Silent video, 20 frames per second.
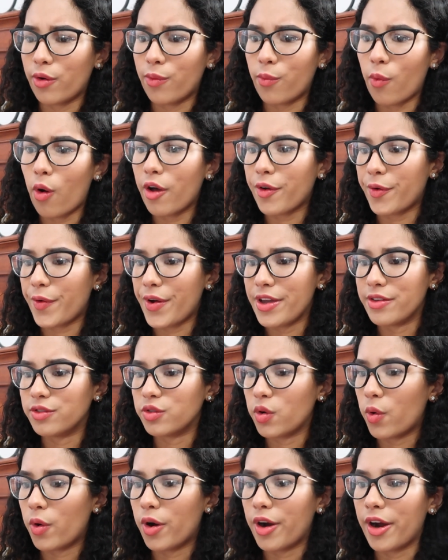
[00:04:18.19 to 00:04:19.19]

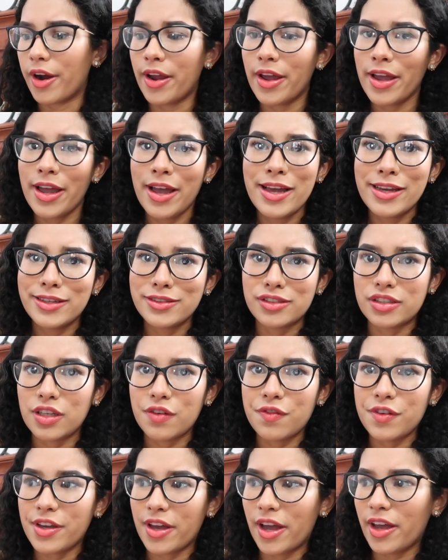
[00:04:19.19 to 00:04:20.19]
Walgreens or
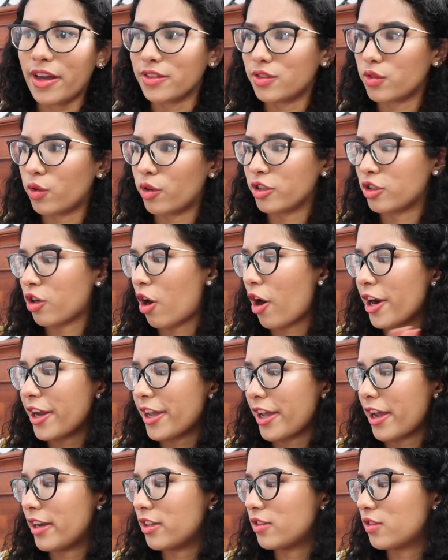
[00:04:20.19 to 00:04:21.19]
CVS or
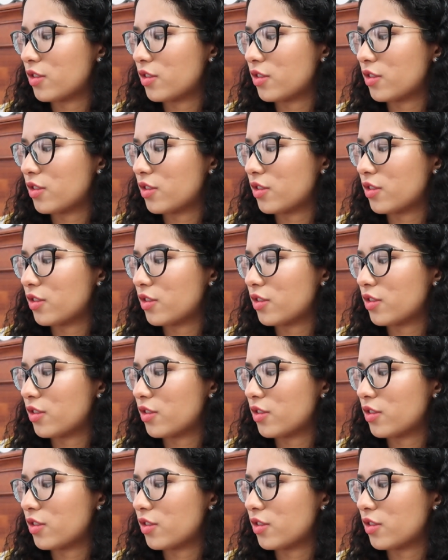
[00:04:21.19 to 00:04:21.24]
Target.